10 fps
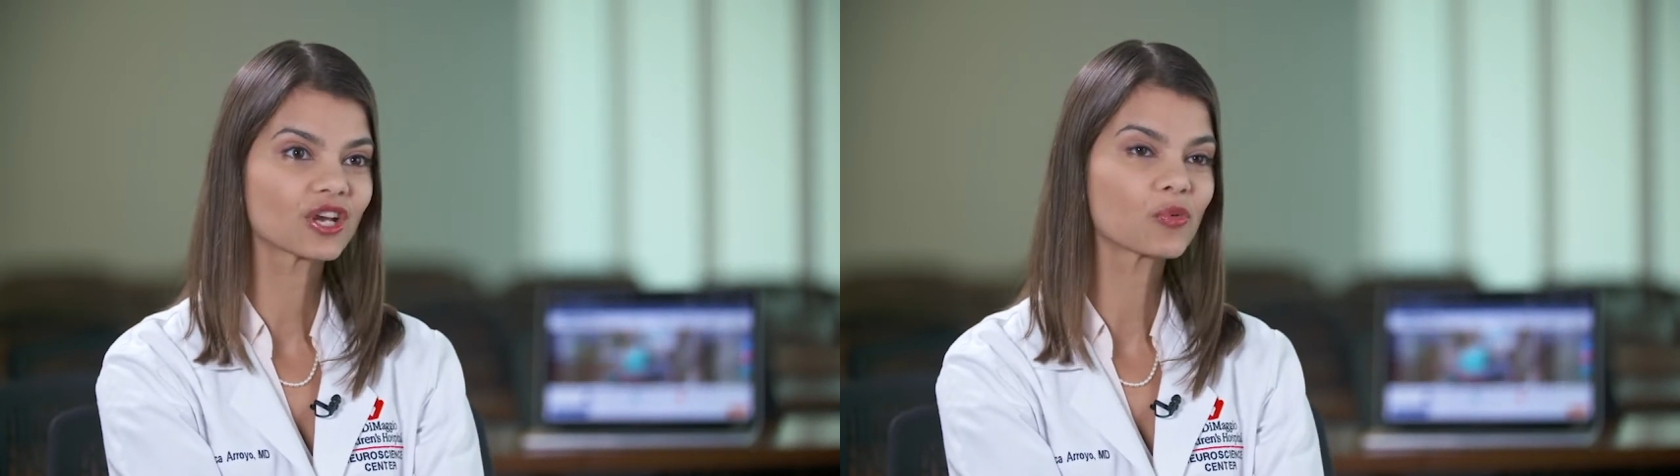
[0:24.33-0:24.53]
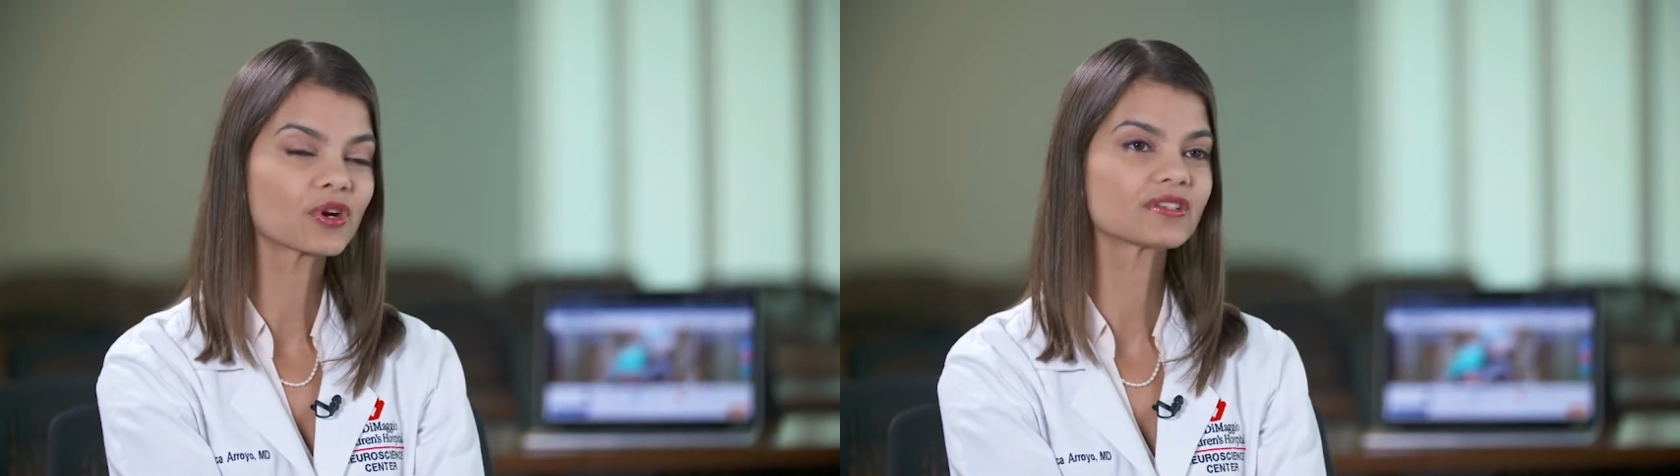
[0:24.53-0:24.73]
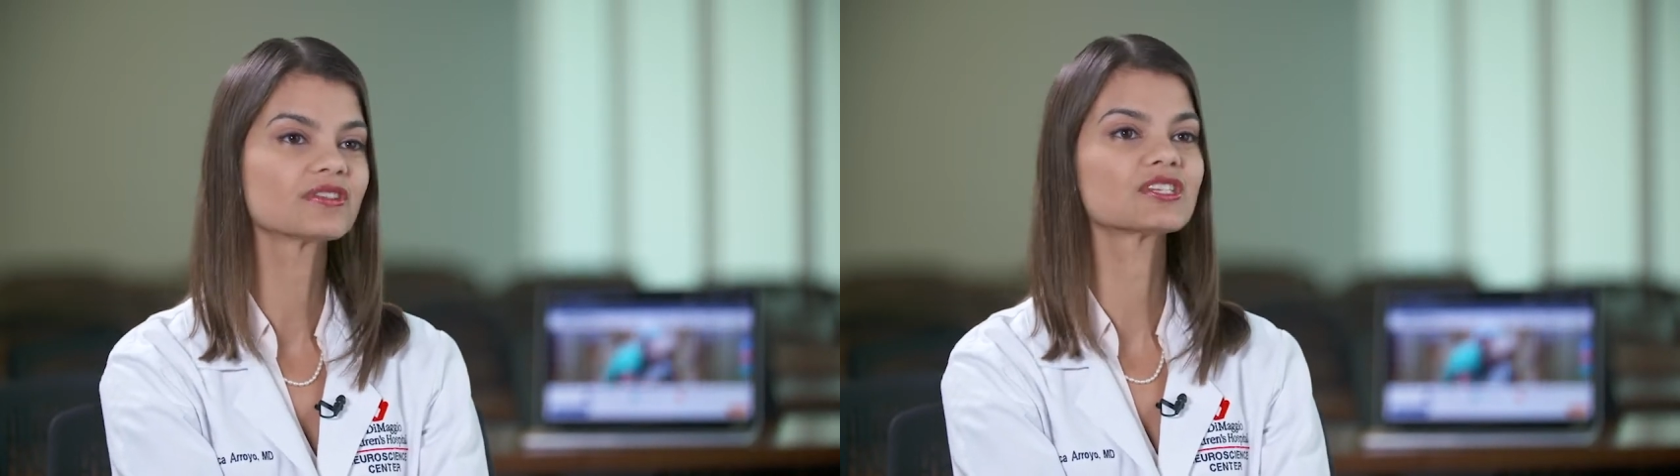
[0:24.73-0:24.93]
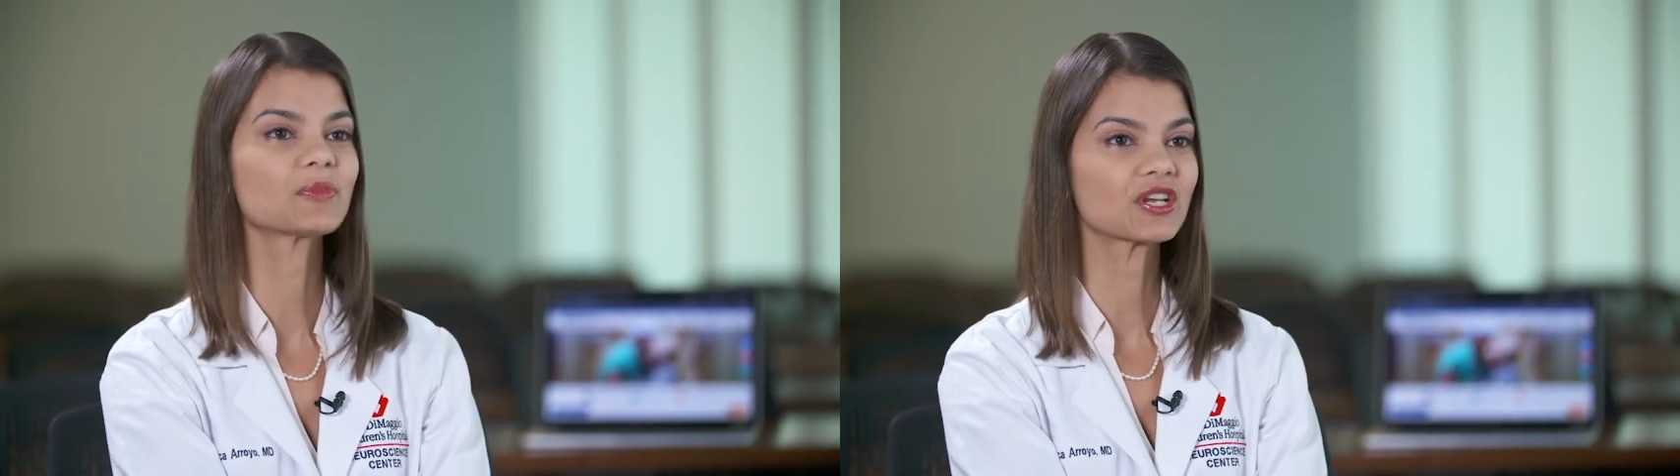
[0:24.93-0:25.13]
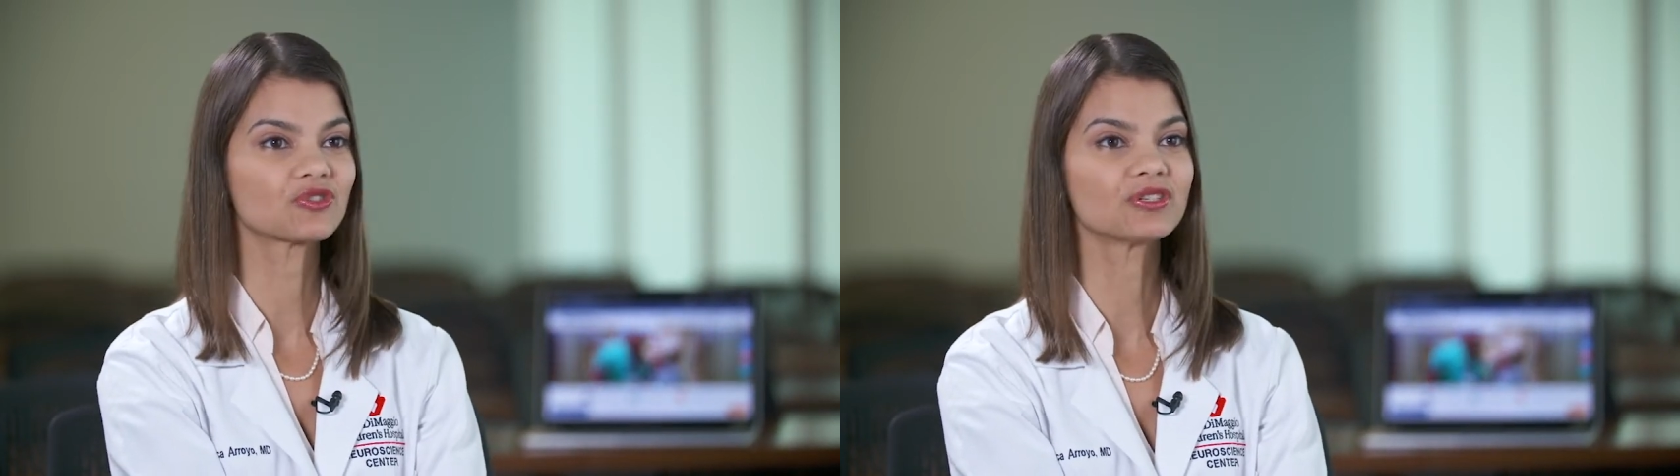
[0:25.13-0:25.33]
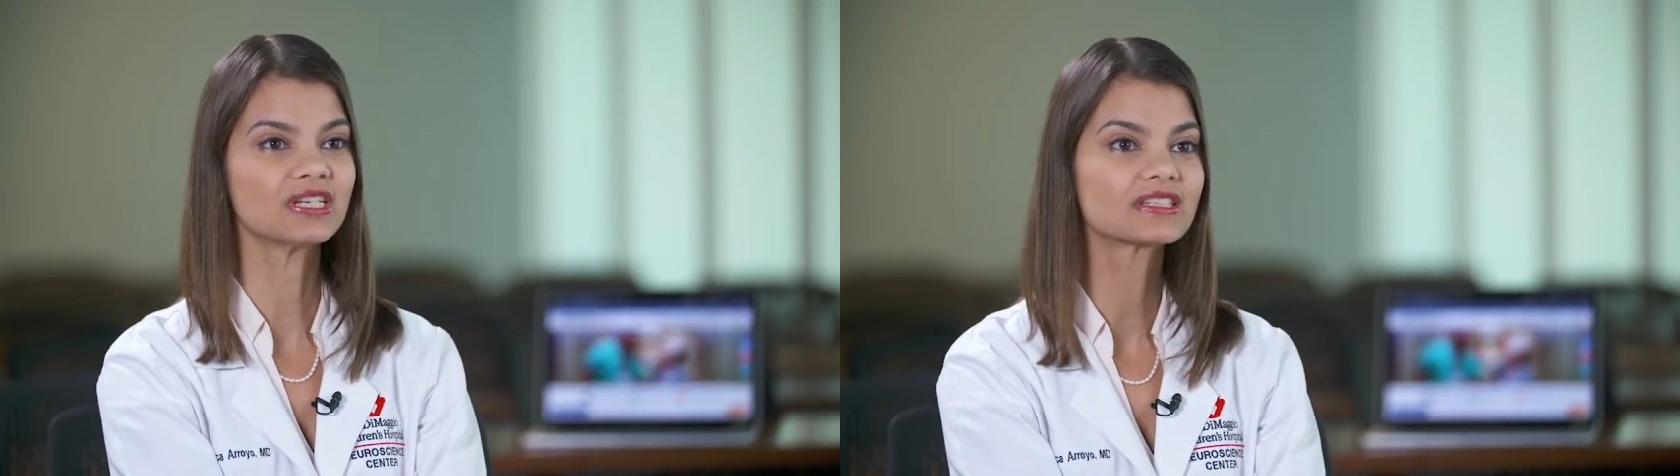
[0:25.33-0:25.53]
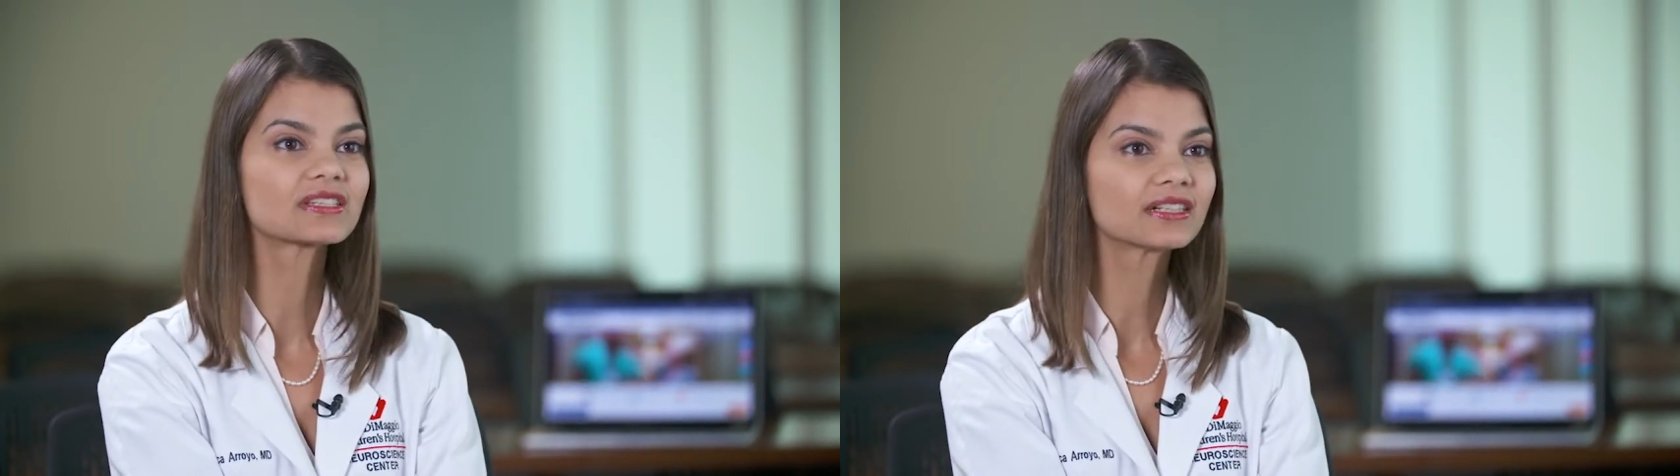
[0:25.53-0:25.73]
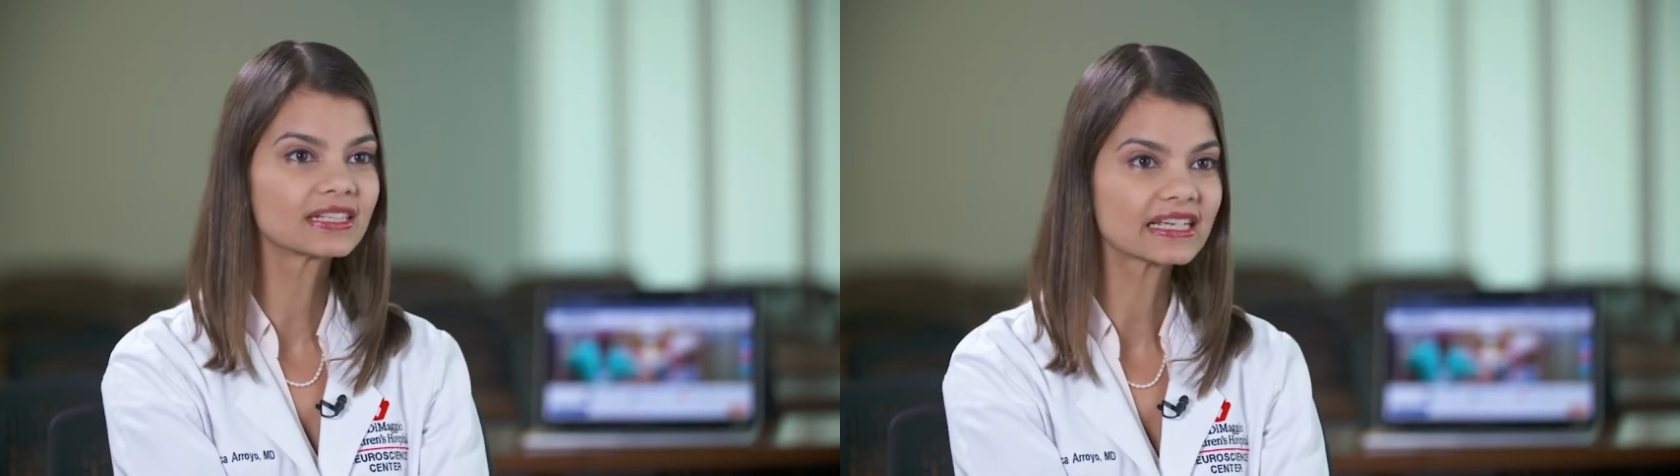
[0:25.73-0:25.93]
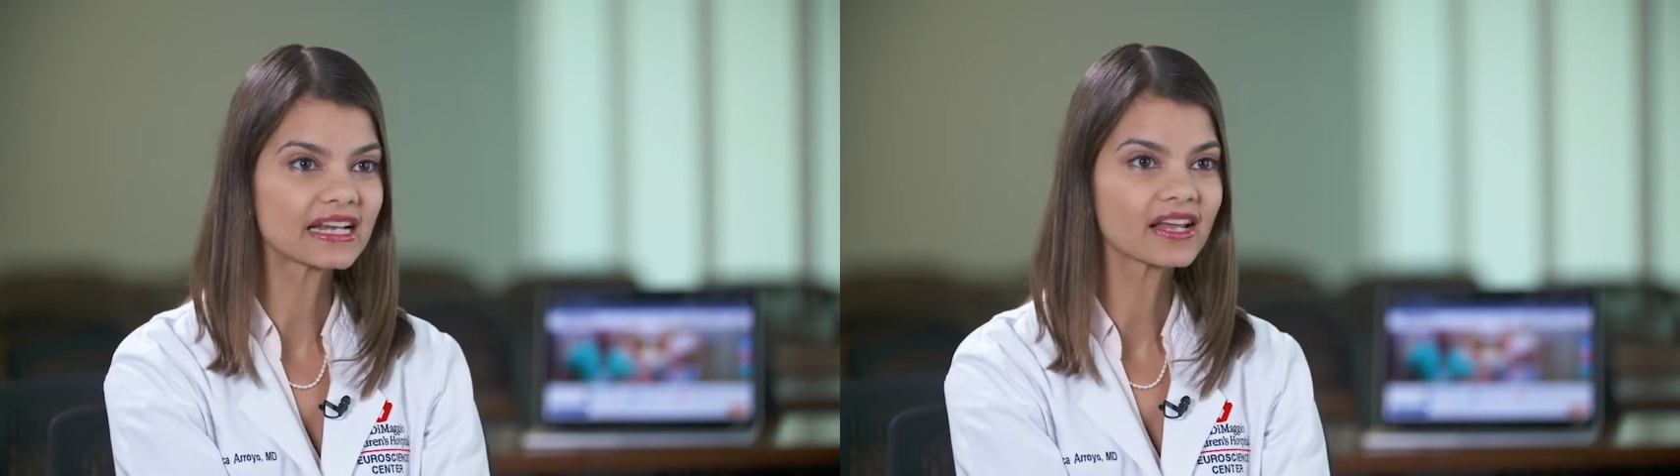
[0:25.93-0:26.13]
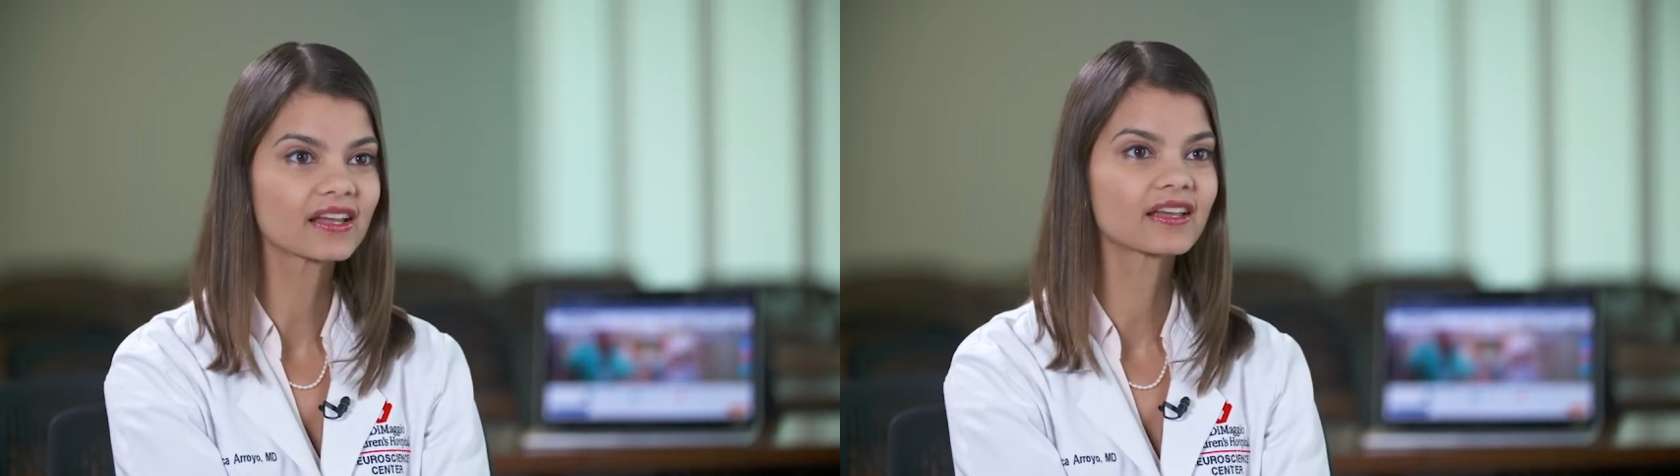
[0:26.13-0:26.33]
I worked in a special needs
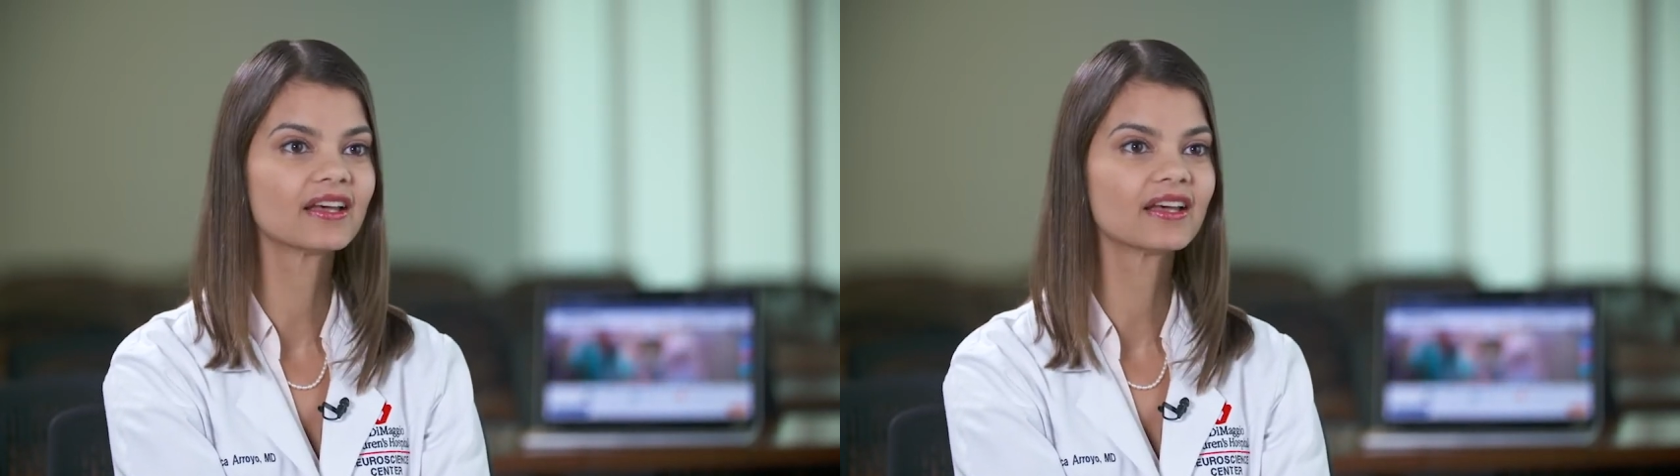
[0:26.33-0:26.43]
clinic,